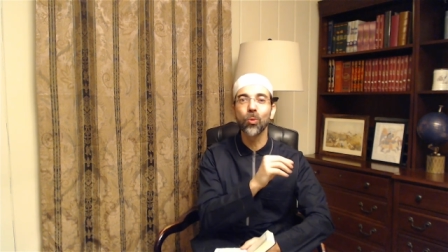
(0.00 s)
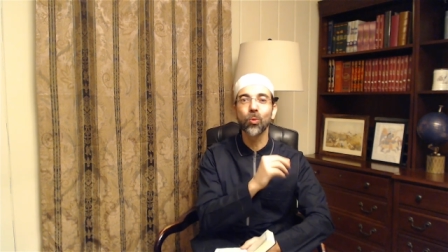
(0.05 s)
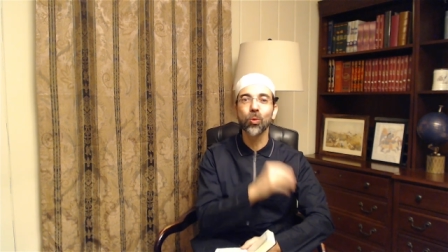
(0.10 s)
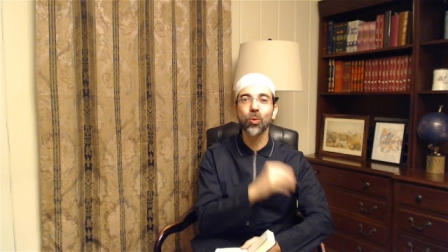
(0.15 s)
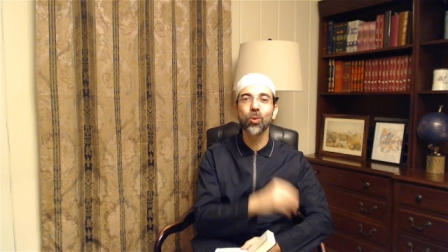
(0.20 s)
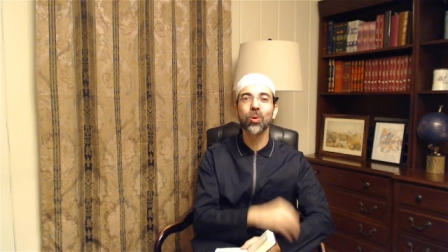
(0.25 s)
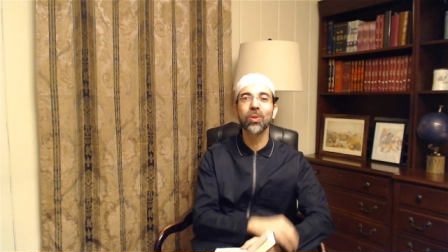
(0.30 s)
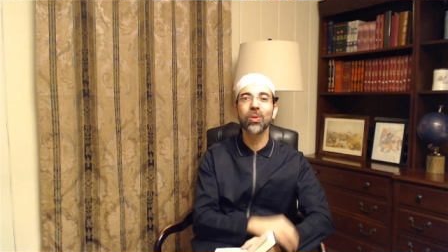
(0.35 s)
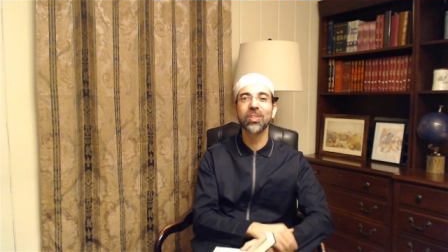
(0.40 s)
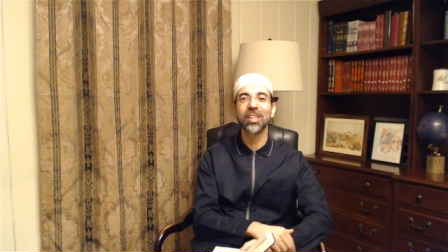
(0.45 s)

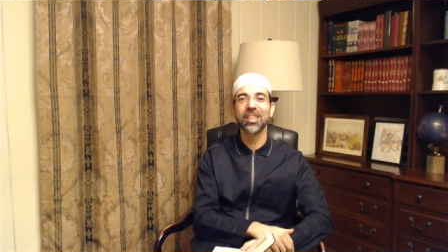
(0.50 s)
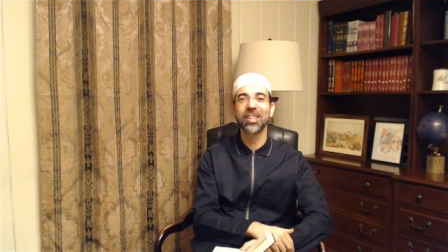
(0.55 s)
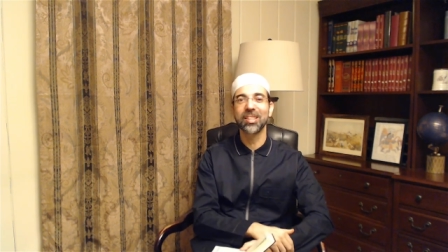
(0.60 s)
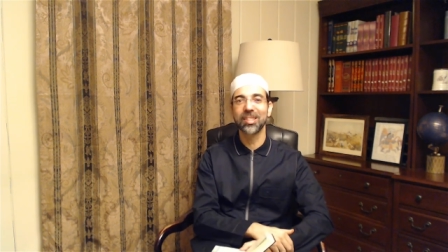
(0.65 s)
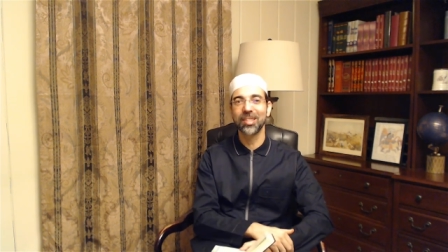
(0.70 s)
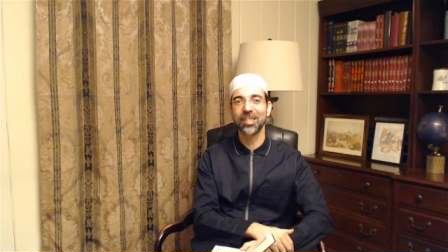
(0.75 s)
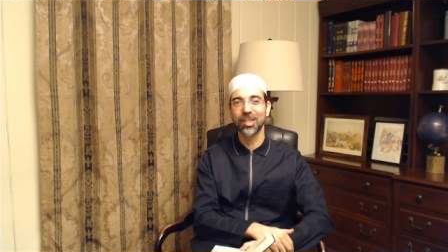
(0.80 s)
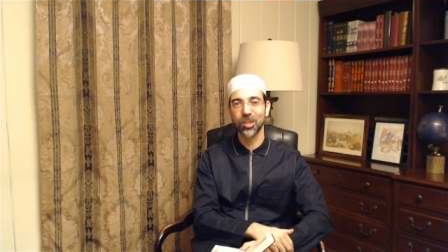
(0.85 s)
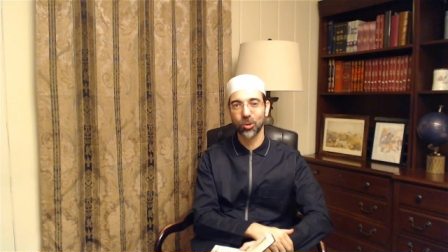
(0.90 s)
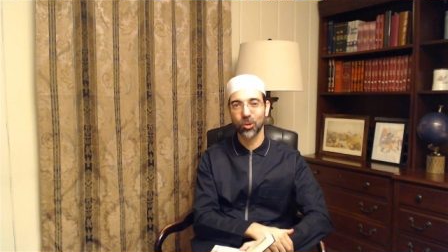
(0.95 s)
world and its
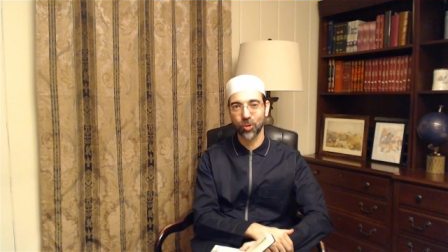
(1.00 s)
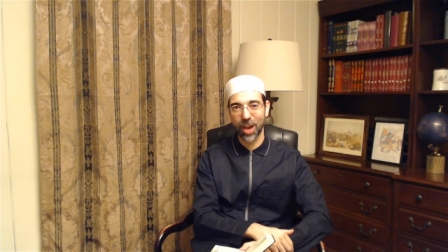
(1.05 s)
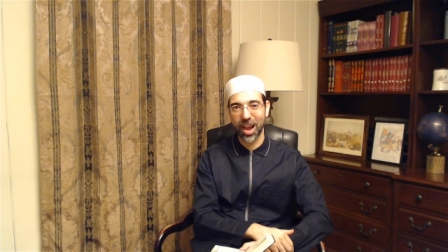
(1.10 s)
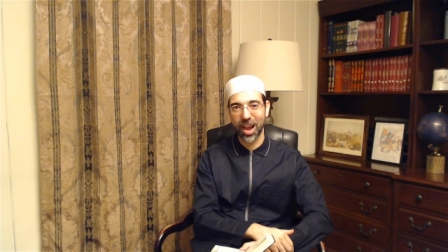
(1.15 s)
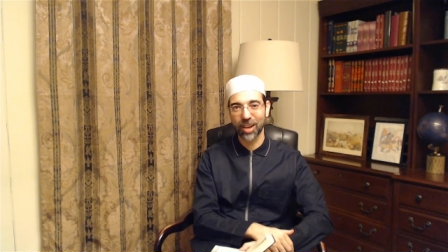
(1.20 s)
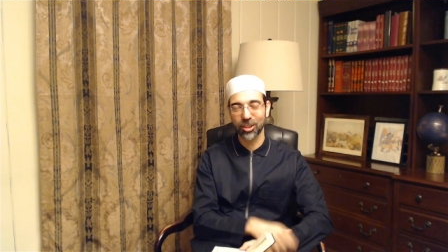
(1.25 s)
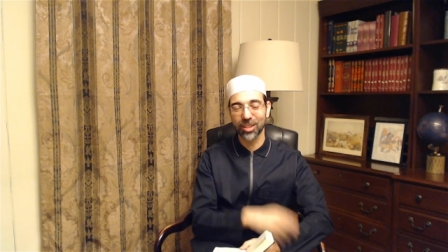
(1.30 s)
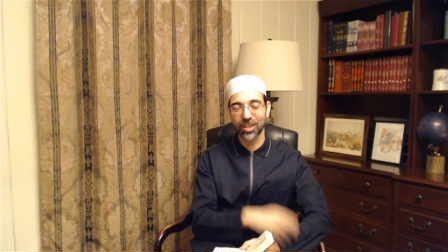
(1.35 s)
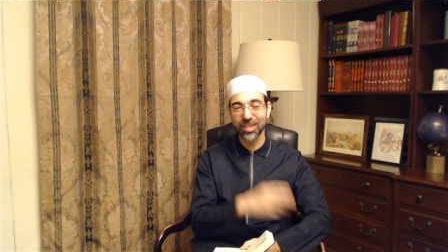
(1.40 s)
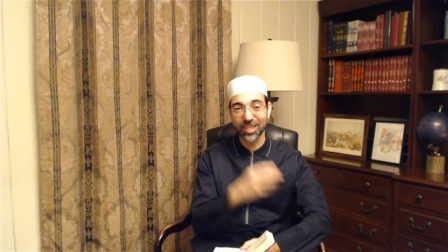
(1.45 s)

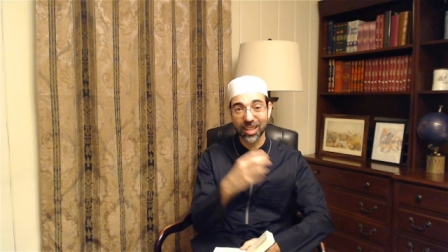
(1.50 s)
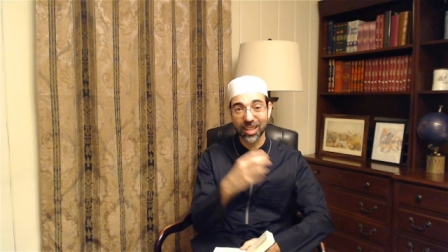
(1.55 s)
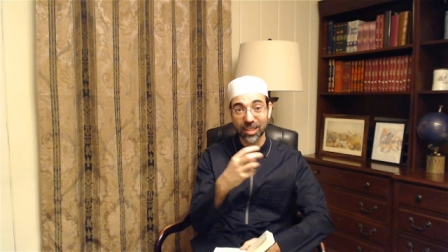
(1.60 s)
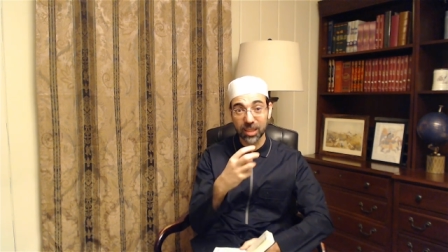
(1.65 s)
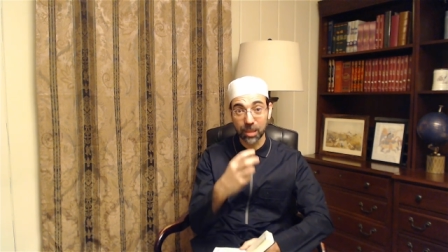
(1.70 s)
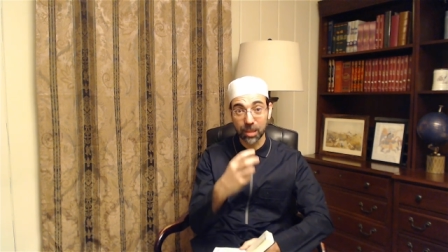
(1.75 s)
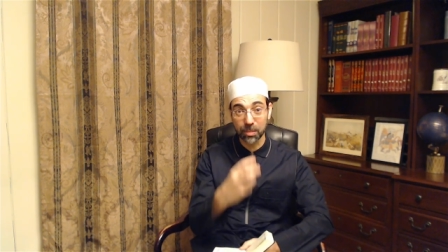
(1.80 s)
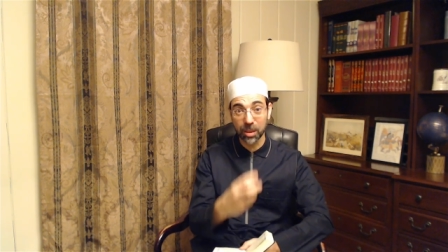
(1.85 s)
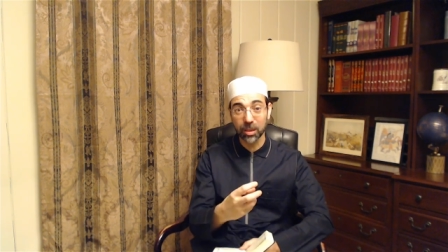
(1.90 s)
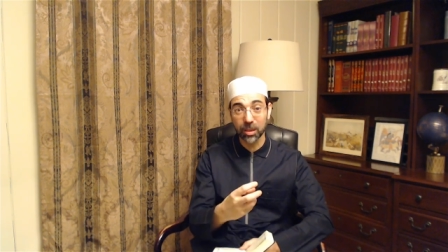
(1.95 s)
distractions in
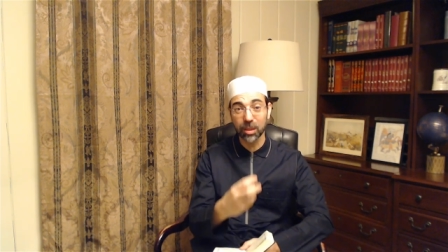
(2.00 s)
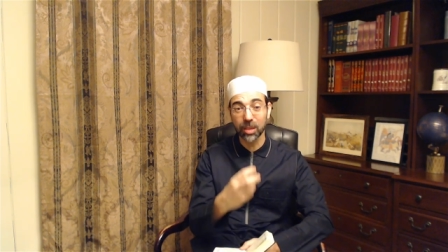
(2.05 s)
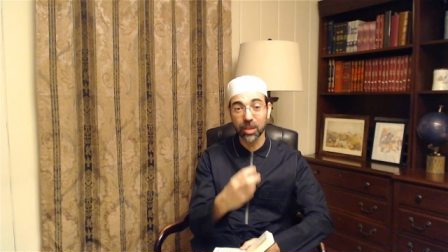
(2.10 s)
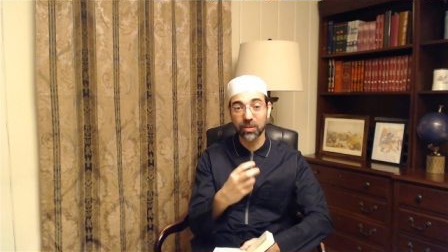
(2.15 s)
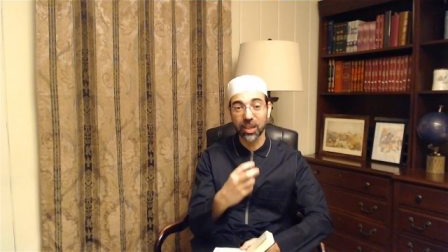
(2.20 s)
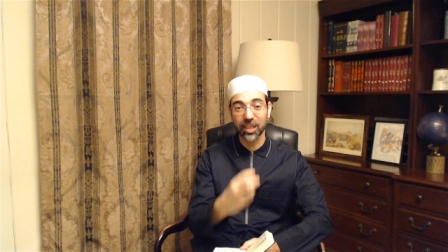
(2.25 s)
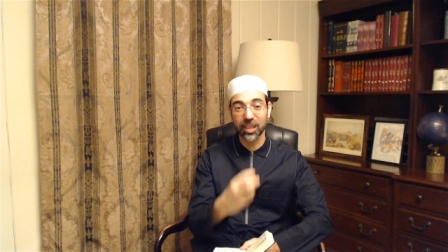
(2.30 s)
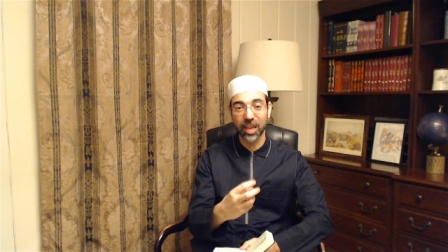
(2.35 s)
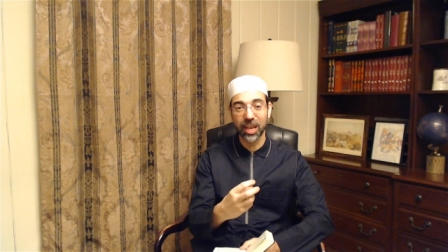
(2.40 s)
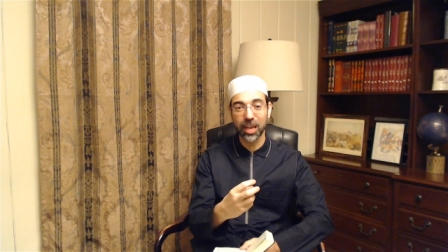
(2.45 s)
the middle of a
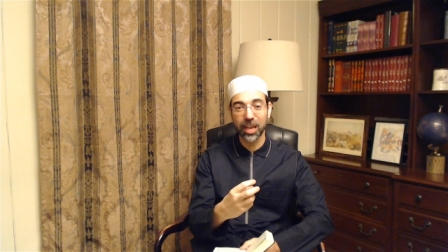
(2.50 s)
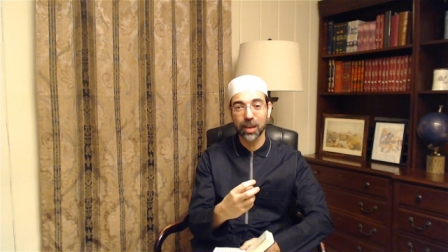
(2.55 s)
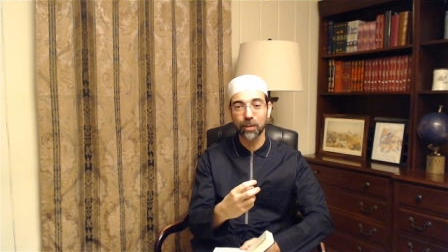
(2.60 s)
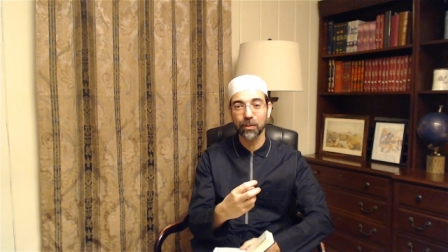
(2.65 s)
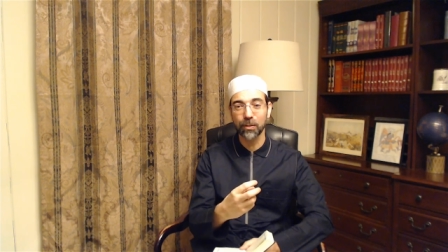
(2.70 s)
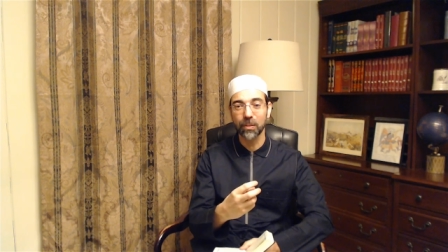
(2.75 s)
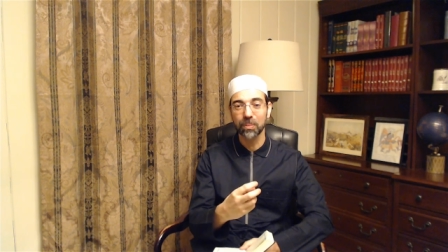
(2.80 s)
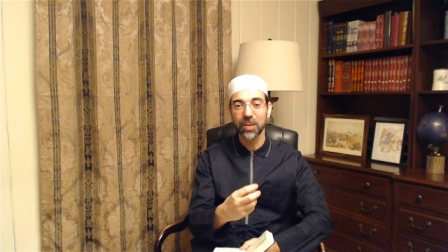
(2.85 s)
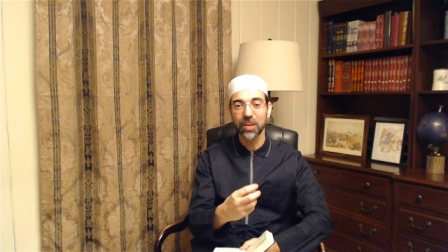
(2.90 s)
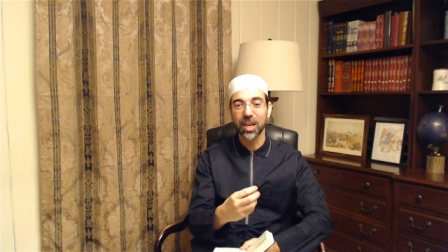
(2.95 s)
cave
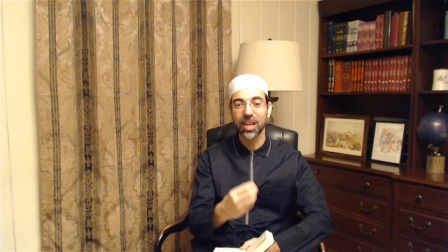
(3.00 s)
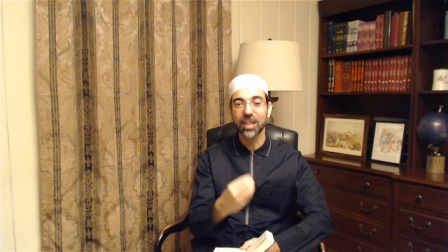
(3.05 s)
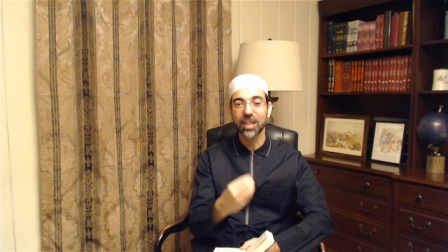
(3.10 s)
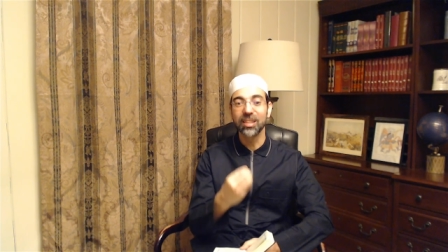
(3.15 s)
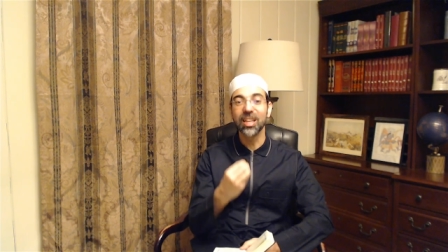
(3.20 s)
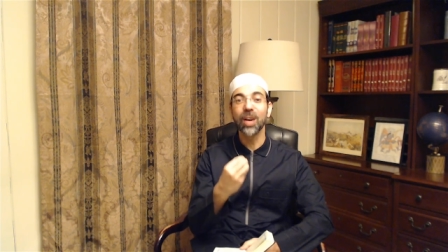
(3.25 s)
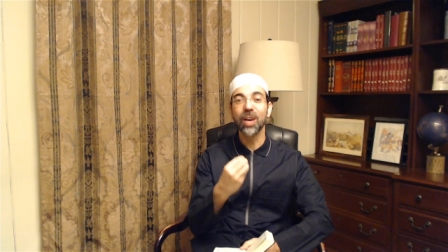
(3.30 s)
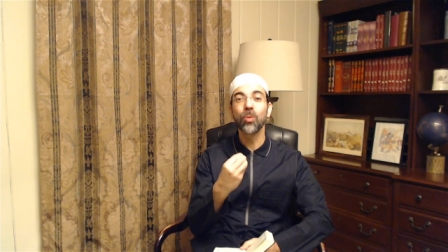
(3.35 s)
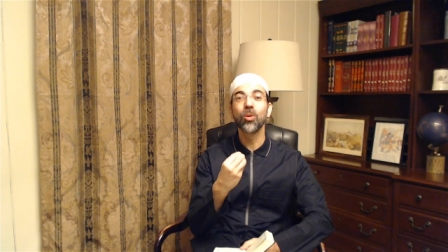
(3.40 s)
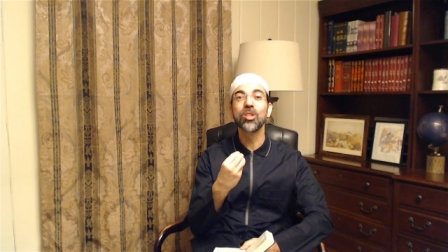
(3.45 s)

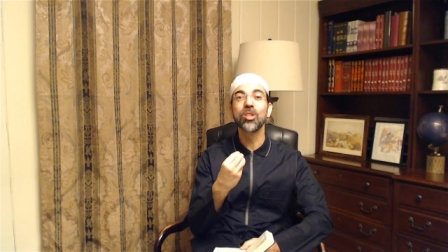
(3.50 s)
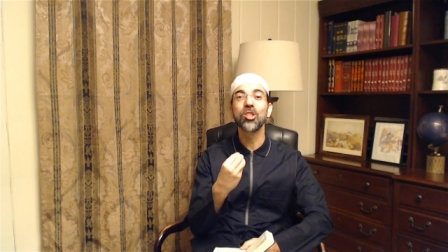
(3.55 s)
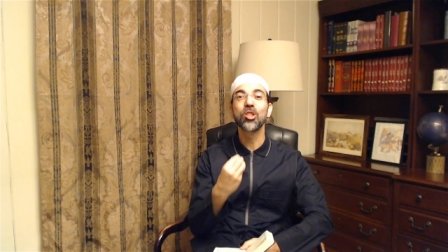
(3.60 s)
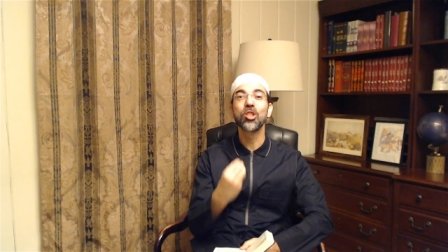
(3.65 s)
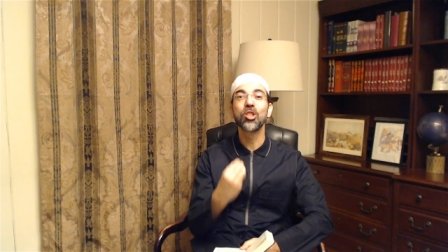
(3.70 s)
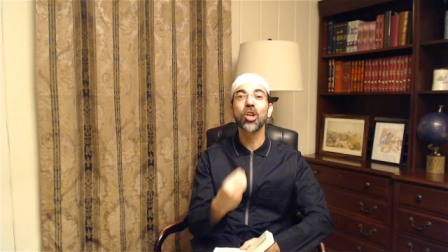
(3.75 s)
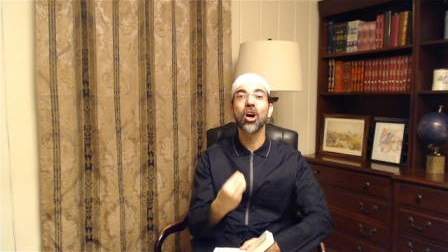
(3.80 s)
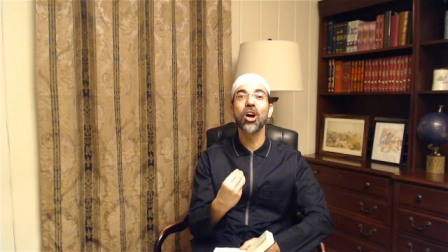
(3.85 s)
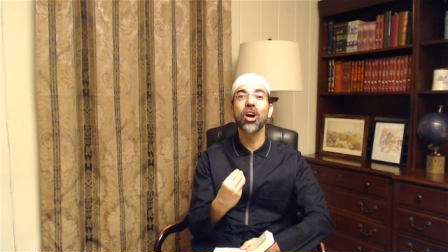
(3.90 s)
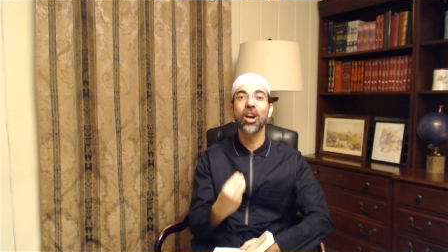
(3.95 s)
that was
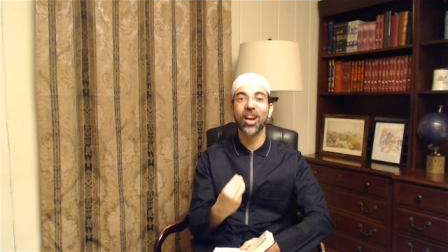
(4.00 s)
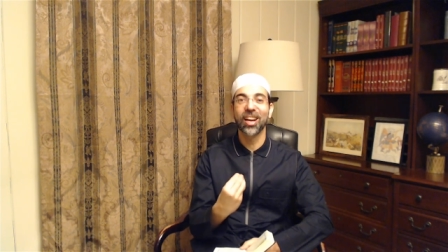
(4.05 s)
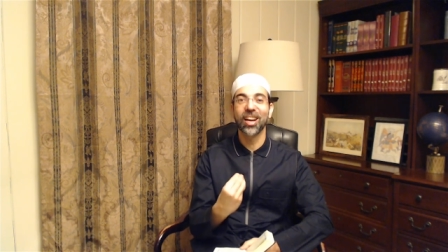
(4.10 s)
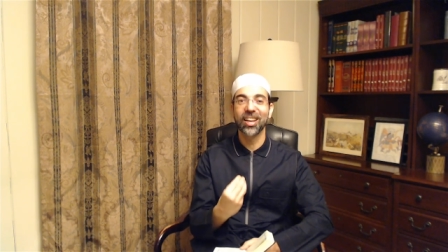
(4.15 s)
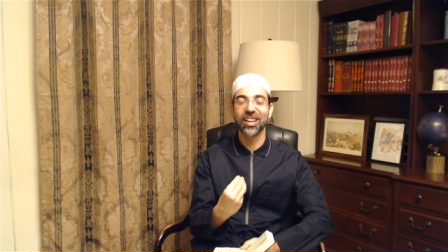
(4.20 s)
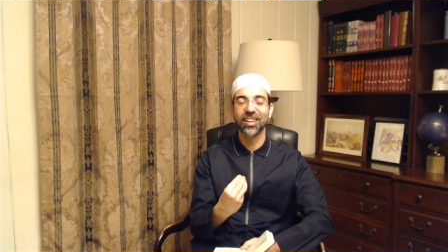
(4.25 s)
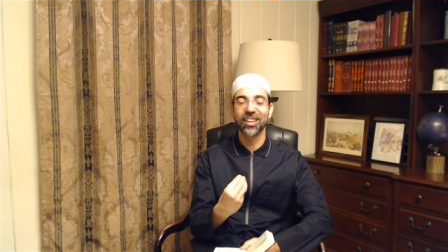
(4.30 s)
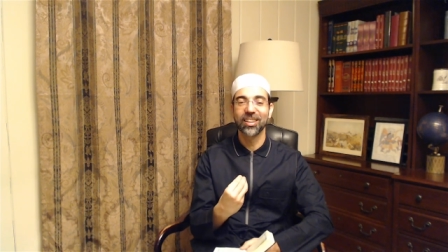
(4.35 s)
dark